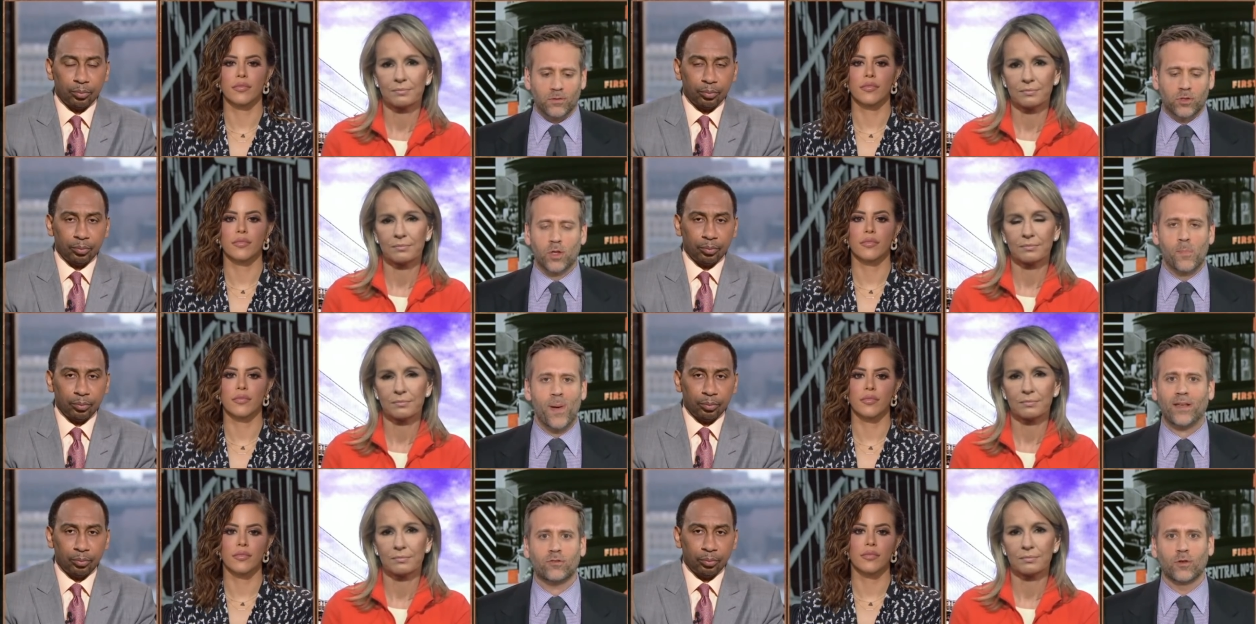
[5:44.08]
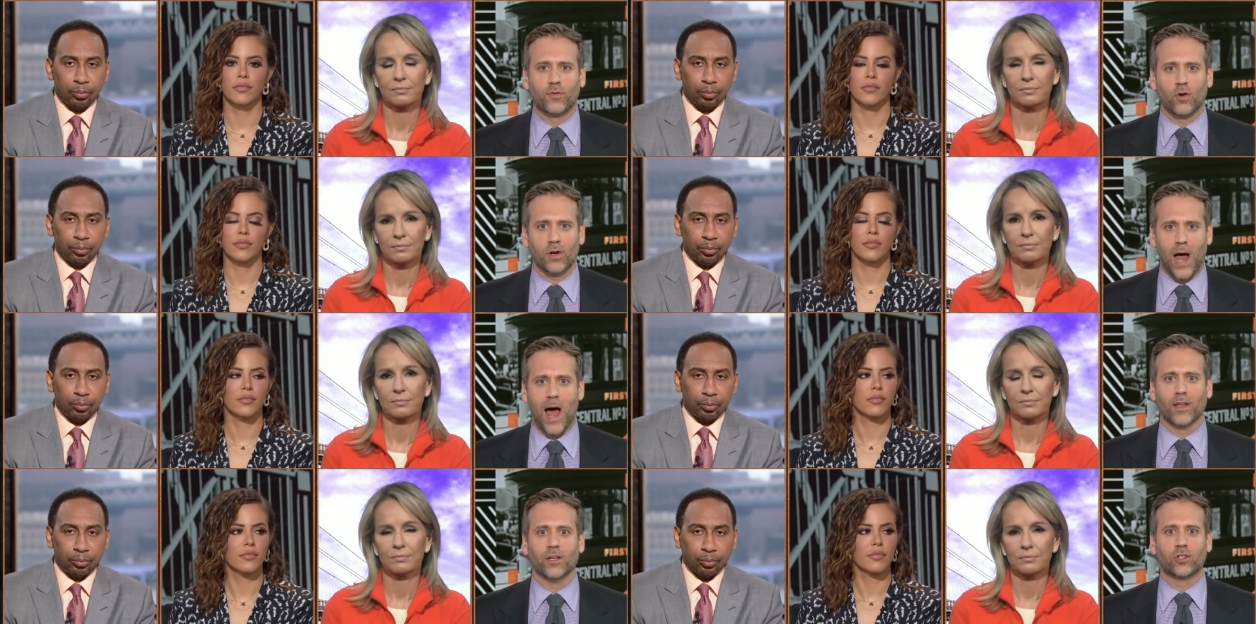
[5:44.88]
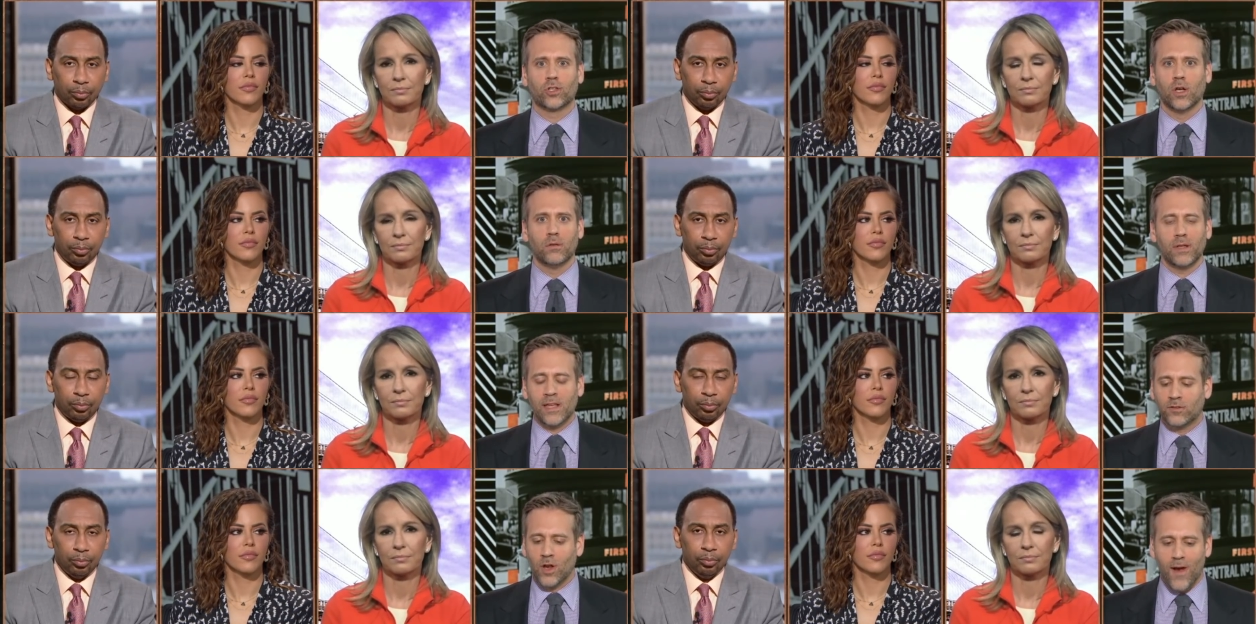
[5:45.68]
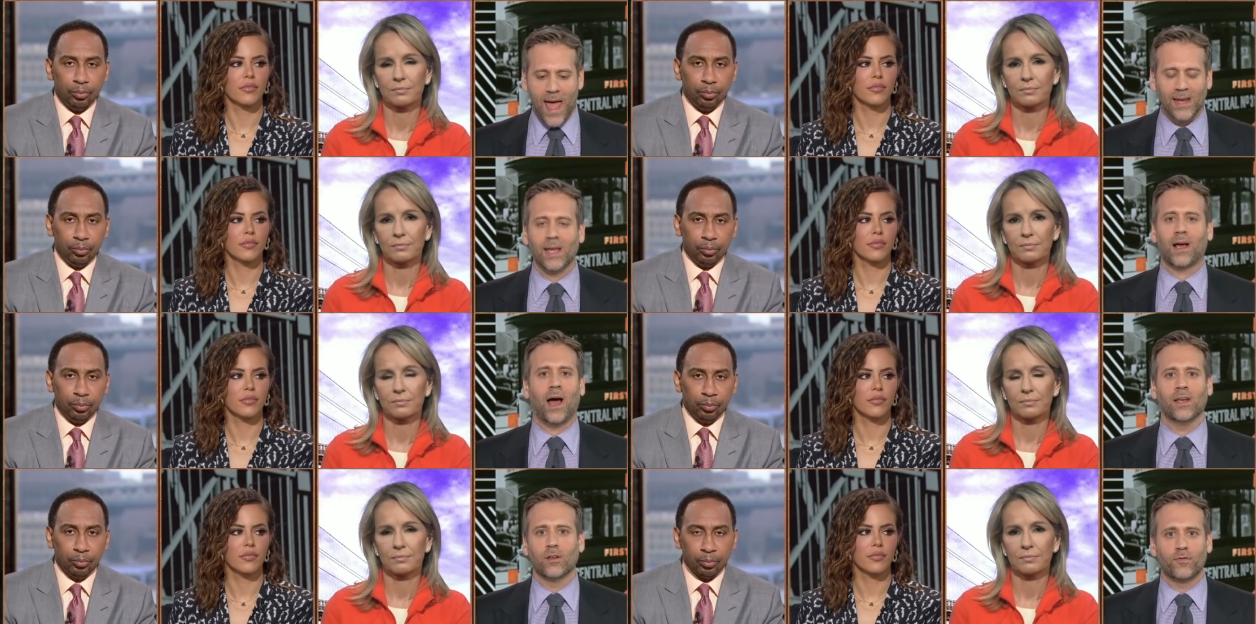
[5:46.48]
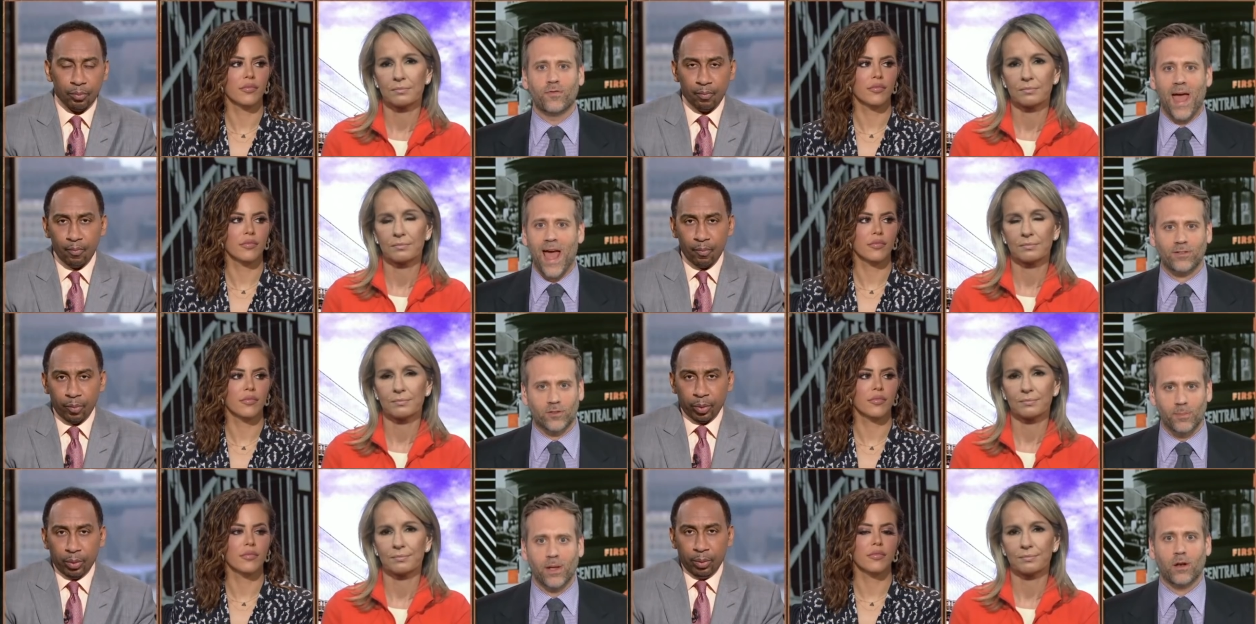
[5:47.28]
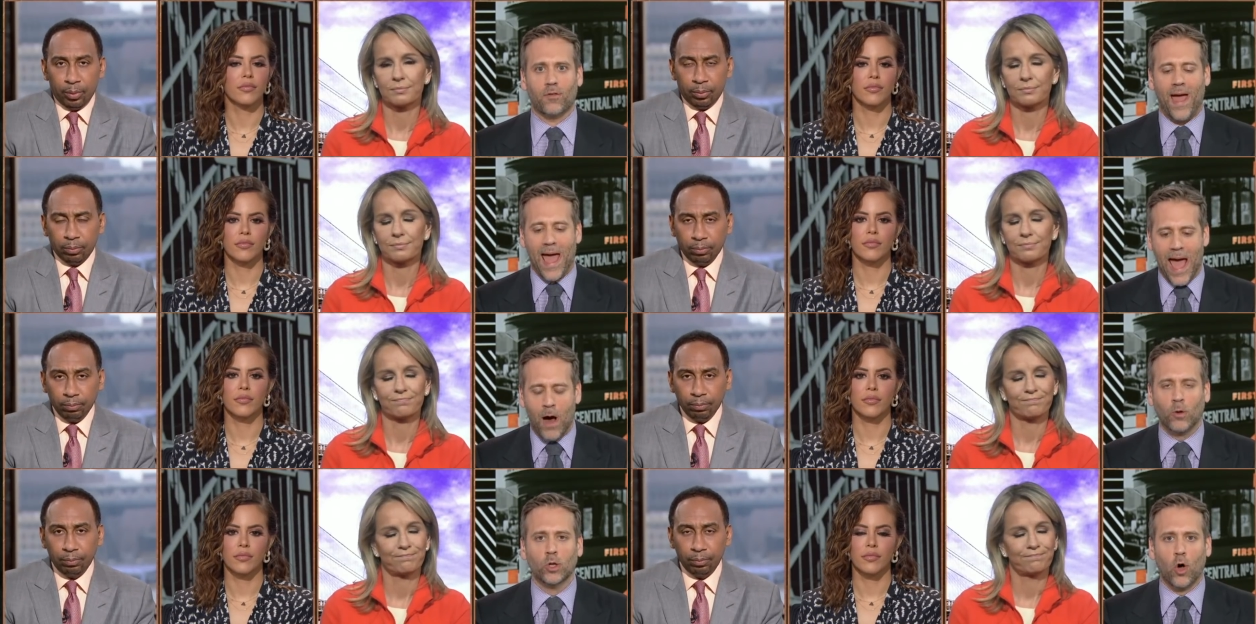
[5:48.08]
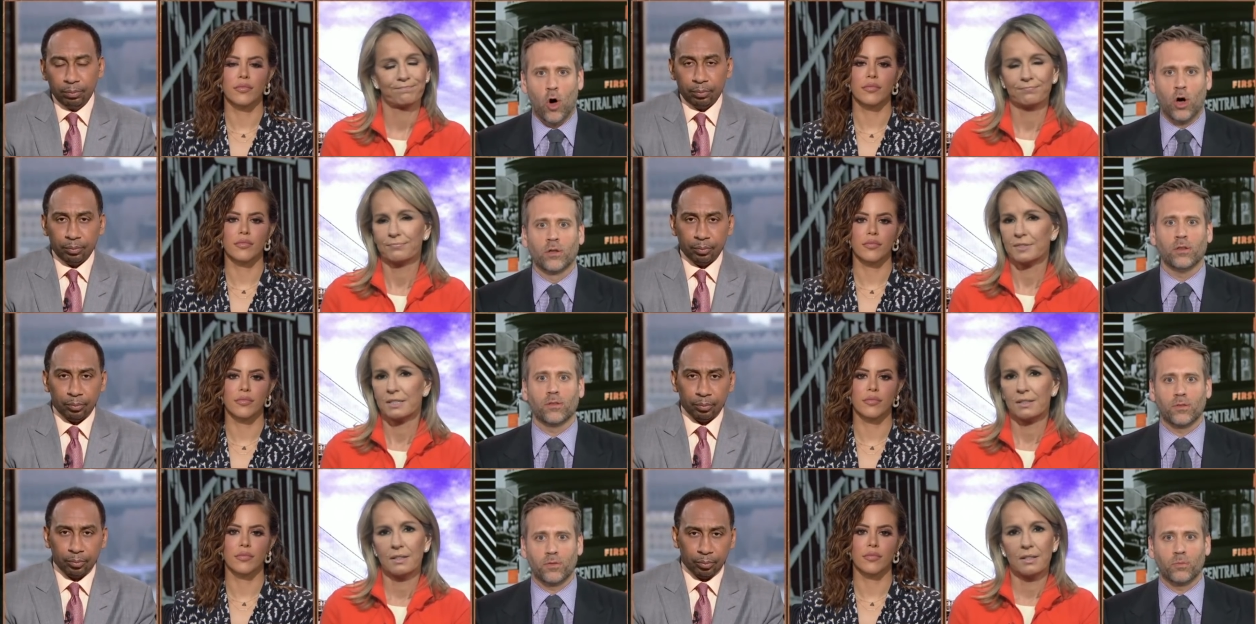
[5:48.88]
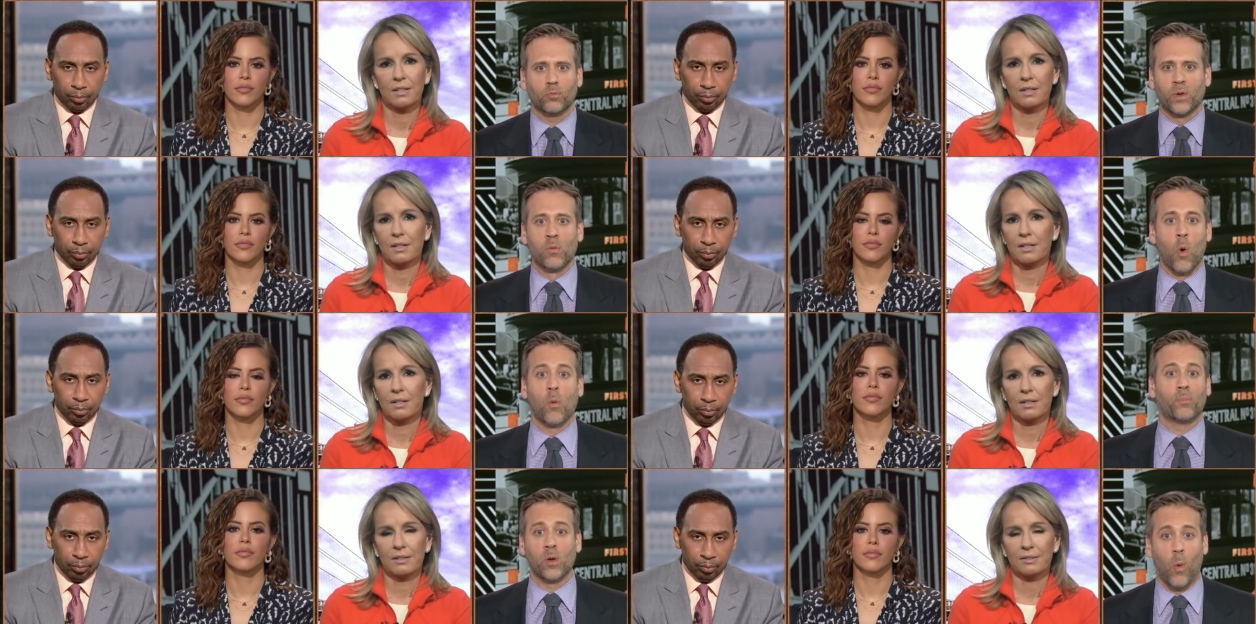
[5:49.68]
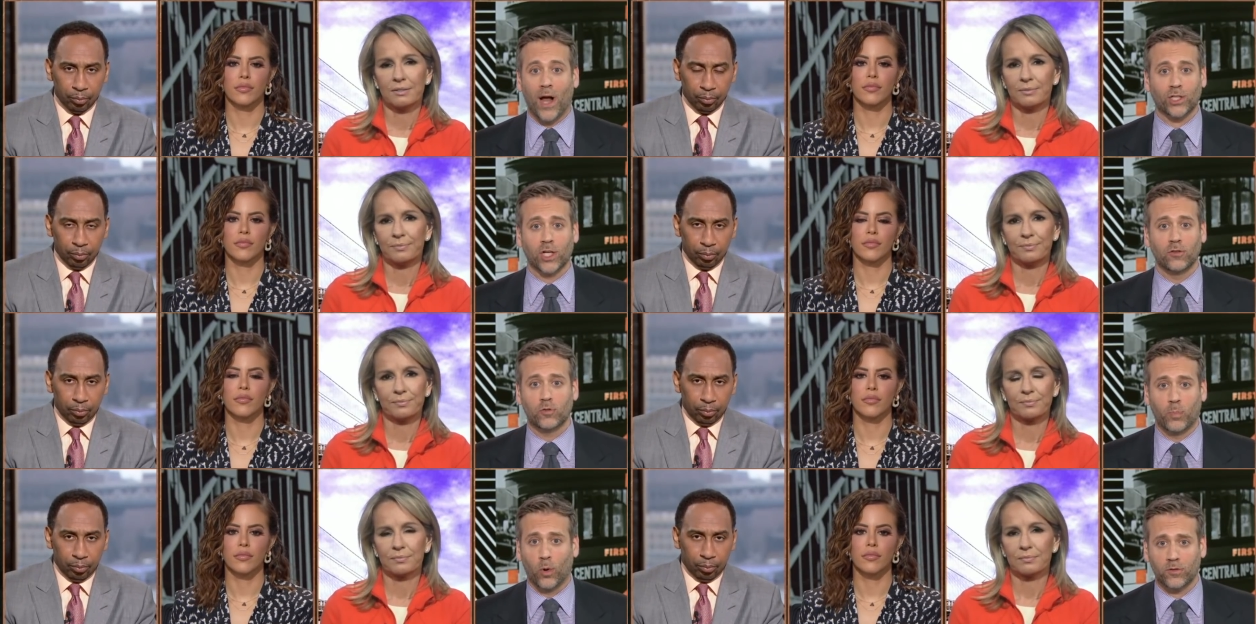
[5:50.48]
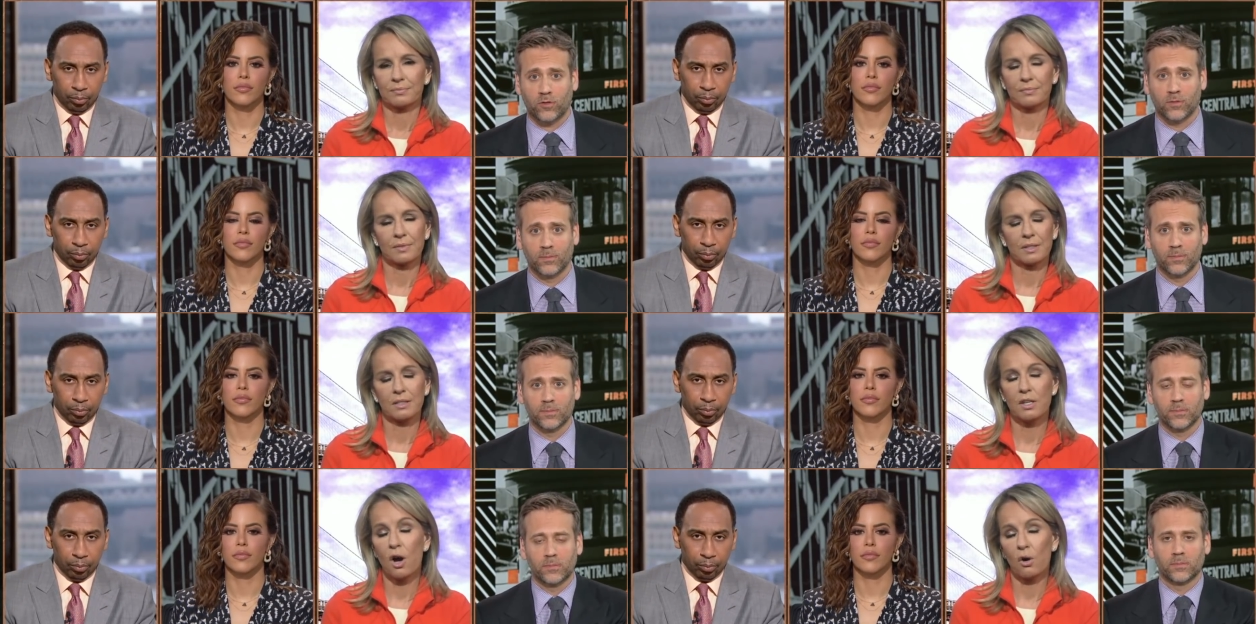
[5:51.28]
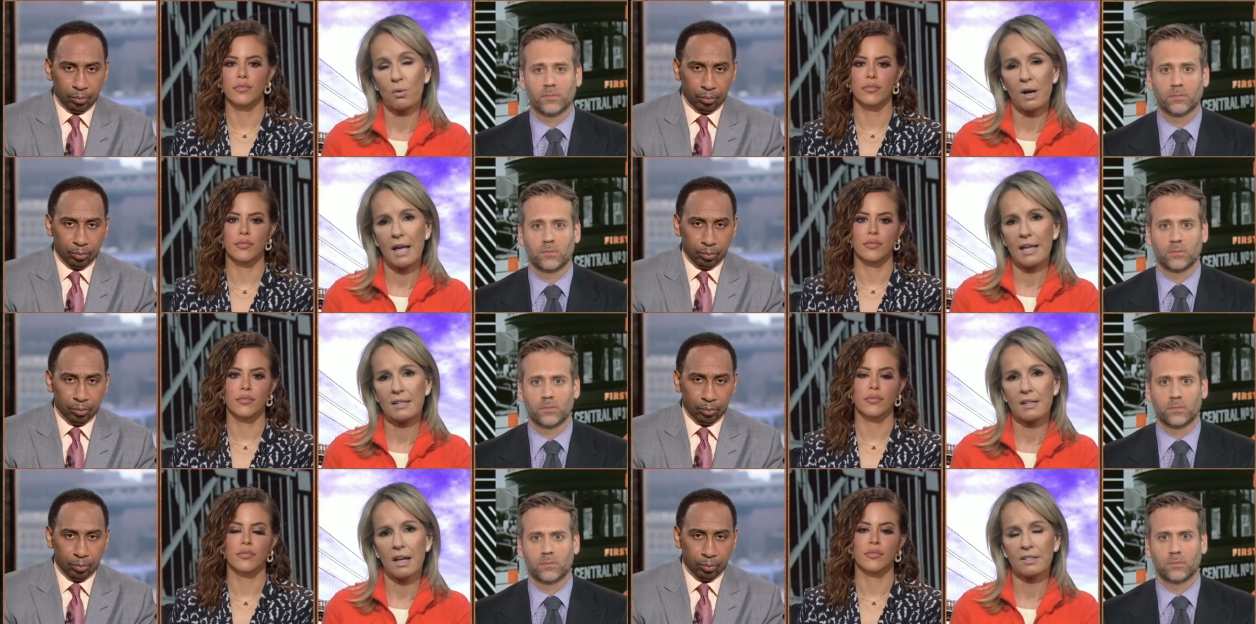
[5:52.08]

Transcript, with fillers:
Speaker 1: to the best of your knowledge, is there any kind of estimate of how long we won't be watching sports?
Speaker 2: No, and I'll